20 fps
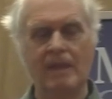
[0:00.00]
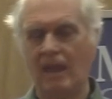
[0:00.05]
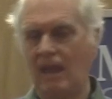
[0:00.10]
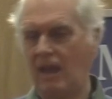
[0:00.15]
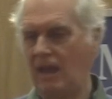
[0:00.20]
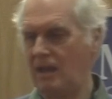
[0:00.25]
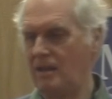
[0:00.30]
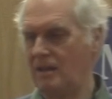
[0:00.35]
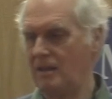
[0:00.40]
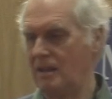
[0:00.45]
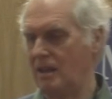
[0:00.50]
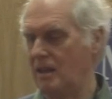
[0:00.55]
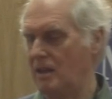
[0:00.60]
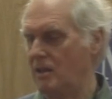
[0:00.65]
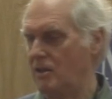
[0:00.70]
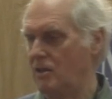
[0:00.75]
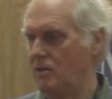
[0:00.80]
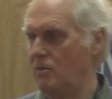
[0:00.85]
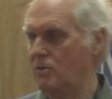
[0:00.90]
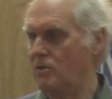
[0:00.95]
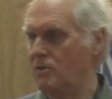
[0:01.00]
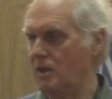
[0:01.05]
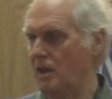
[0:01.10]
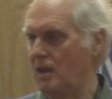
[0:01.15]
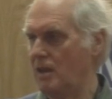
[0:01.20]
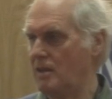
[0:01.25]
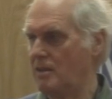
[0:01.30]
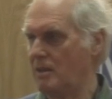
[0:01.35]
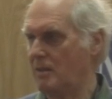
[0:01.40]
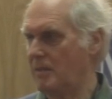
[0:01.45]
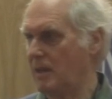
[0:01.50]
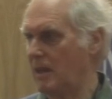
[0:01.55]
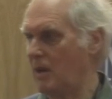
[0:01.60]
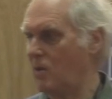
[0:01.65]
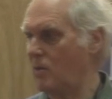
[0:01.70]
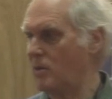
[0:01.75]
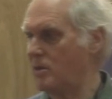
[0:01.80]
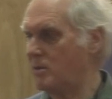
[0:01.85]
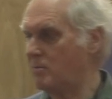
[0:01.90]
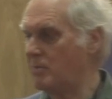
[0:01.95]
And you say something,
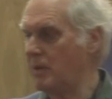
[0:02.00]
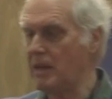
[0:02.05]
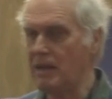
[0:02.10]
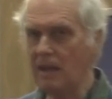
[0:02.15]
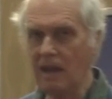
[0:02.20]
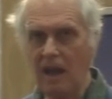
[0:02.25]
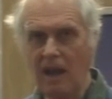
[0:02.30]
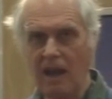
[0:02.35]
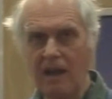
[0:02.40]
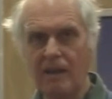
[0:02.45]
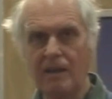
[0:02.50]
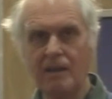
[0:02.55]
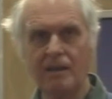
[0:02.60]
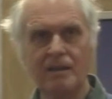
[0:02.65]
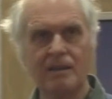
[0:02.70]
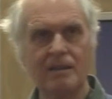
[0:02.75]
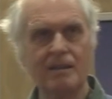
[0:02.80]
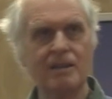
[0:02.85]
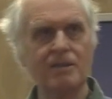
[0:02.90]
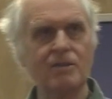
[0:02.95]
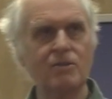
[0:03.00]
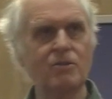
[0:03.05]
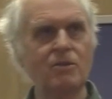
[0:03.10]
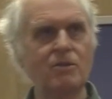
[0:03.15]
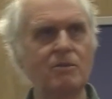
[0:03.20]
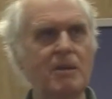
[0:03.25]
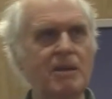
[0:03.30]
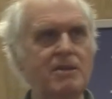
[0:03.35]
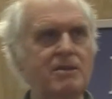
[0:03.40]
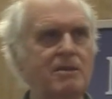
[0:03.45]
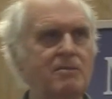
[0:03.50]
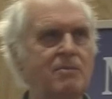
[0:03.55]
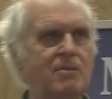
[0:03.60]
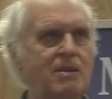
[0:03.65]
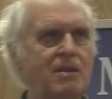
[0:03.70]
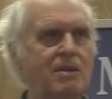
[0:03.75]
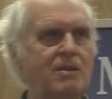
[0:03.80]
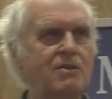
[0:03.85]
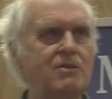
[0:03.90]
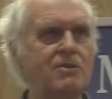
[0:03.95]
oh, it's a bit like, and then you talk about
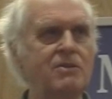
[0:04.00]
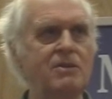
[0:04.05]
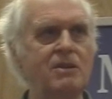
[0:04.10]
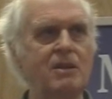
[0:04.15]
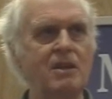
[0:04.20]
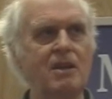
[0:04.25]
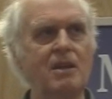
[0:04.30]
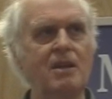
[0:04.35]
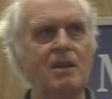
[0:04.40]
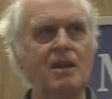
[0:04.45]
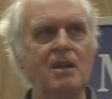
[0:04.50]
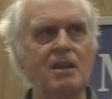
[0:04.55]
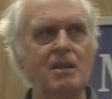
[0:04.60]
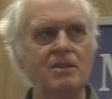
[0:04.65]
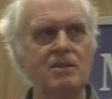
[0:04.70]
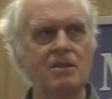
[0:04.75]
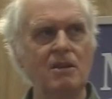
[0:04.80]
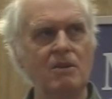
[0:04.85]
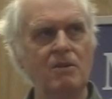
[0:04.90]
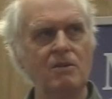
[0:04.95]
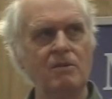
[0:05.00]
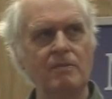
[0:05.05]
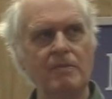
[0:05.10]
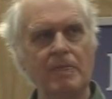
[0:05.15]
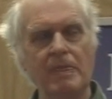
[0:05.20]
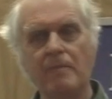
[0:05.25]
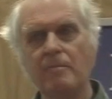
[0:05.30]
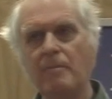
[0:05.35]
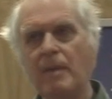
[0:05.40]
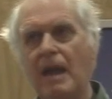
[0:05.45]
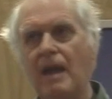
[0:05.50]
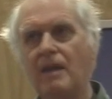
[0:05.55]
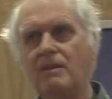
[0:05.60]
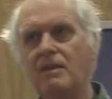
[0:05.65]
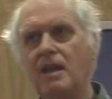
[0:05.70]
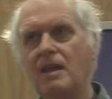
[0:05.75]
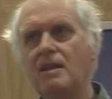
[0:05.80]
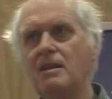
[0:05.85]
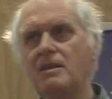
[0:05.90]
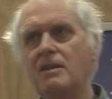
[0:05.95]
something else. So
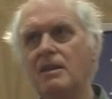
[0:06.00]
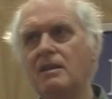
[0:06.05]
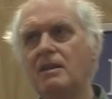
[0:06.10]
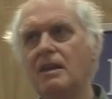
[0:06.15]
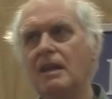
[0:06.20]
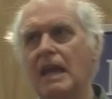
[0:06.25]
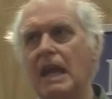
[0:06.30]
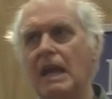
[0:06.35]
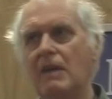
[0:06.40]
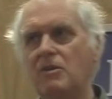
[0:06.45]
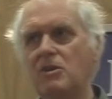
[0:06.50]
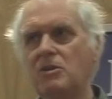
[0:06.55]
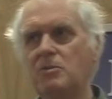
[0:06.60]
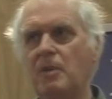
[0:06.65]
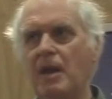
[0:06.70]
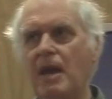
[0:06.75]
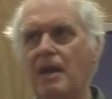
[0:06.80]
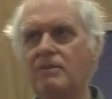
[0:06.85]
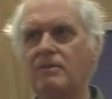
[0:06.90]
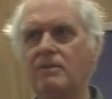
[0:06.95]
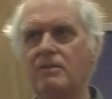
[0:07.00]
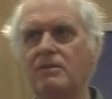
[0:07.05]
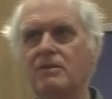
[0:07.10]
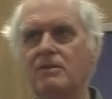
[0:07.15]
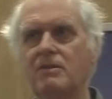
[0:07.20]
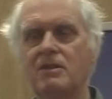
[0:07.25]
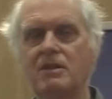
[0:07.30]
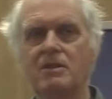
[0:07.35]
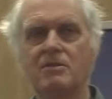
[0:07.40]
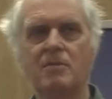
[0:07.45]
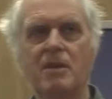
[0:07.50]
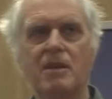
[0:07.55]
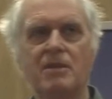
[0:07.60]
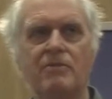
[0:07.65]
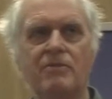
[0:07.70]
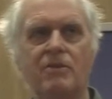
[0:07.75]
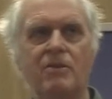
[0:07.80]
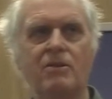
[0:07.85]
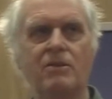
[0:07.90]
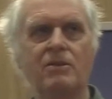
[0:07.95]
anything that carries patterns is
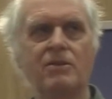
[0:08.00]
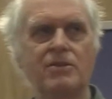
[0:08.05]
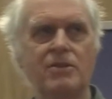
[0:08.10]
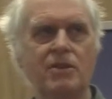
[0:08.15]
metaphorical.